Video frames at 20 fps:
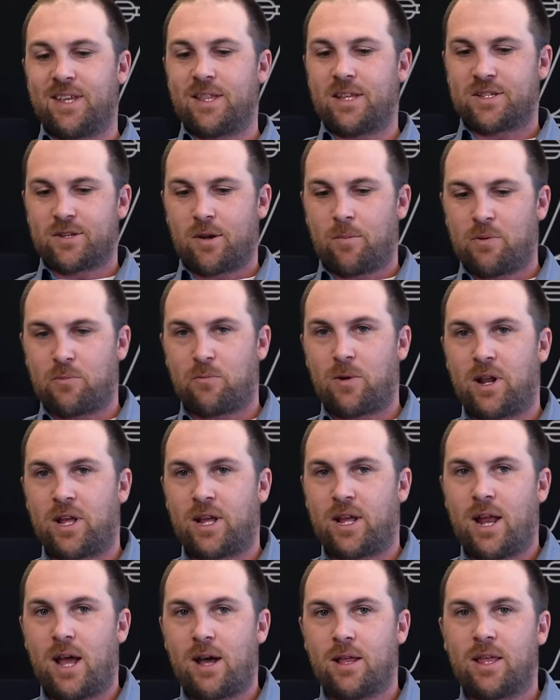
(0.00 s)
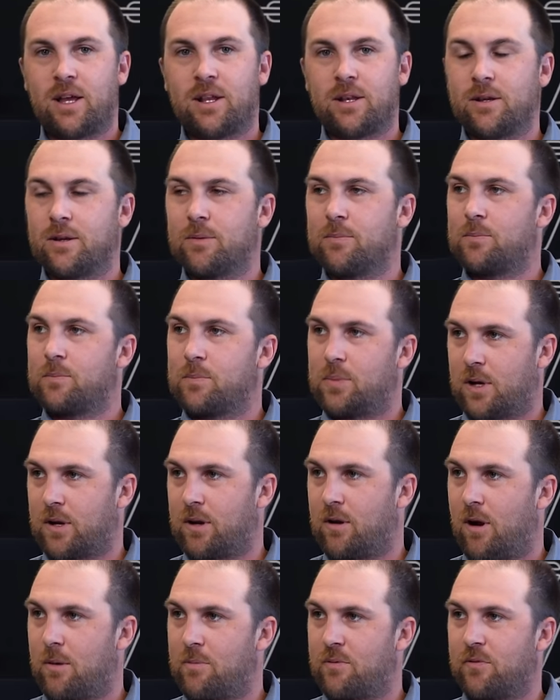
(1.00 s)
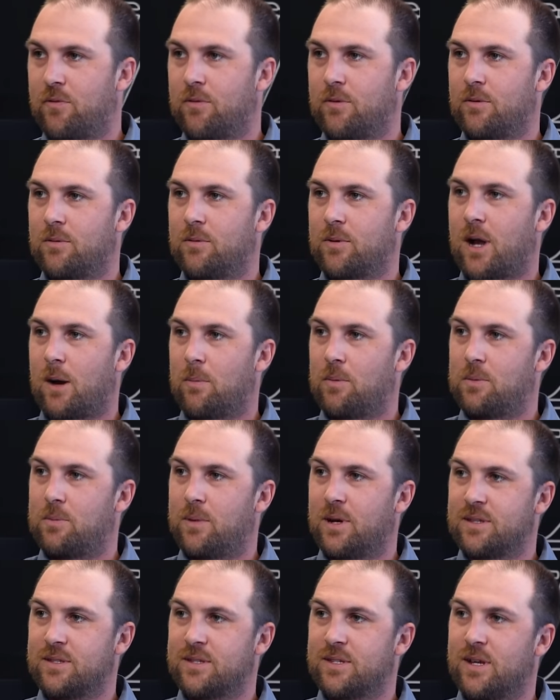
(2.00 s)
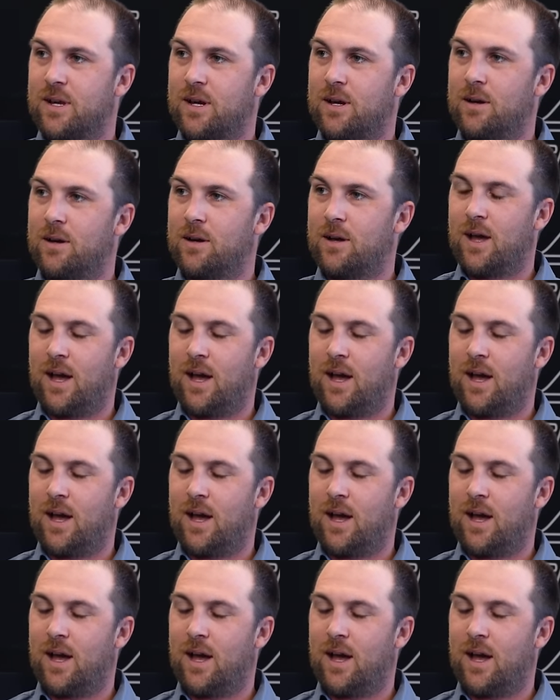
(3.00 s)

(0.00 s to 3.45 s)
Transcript: say that. So I've been running an Outlander plug-in hybrid for a couple of months now.